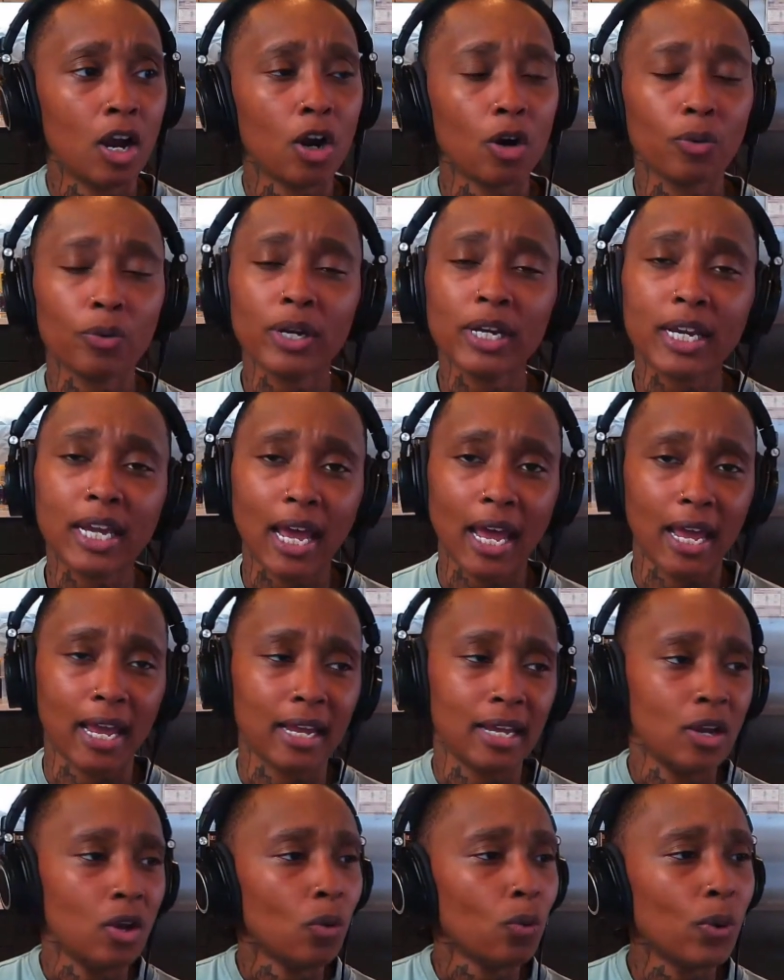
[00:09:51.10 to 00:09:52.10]
Arike,
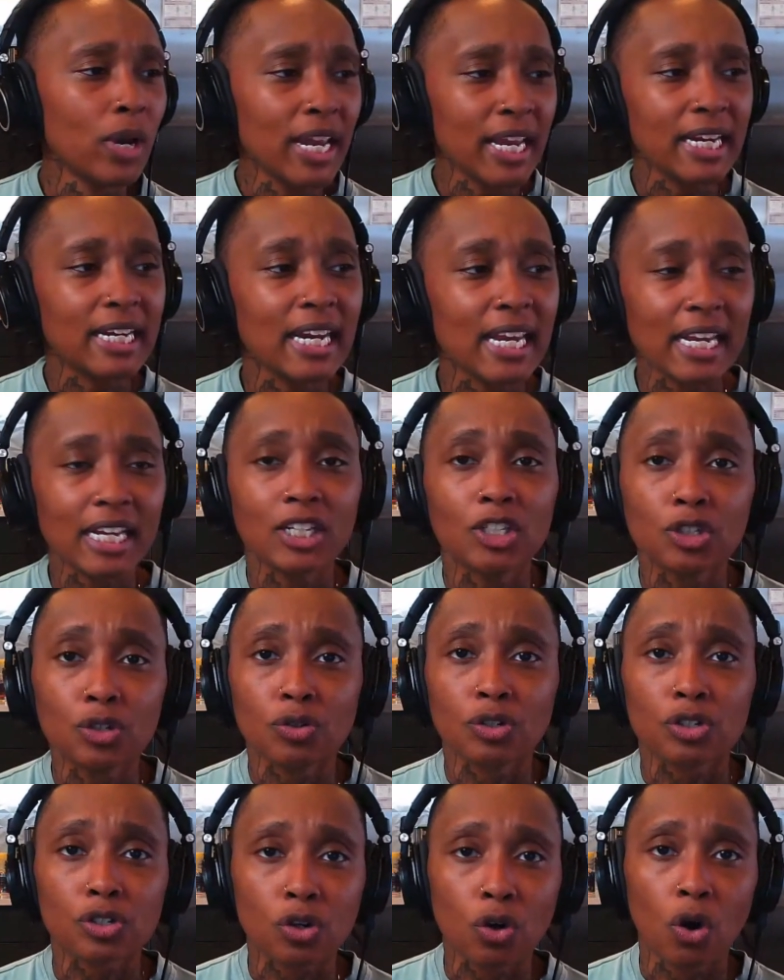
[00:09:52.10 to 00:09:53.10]
we need you
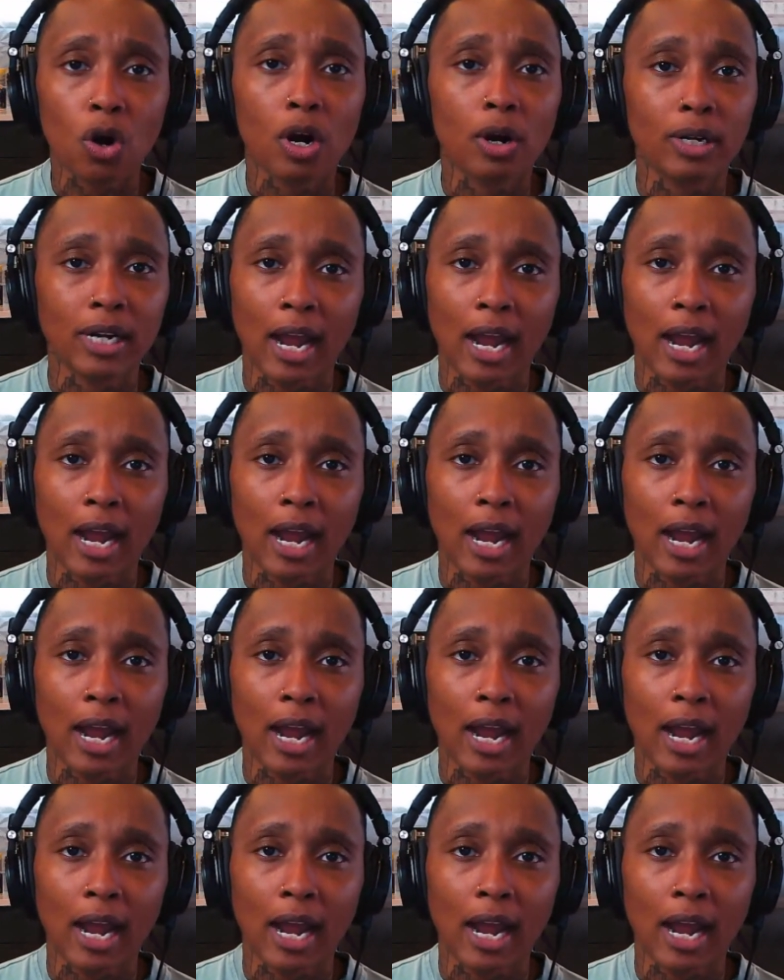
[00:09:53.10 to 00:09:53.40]
to score.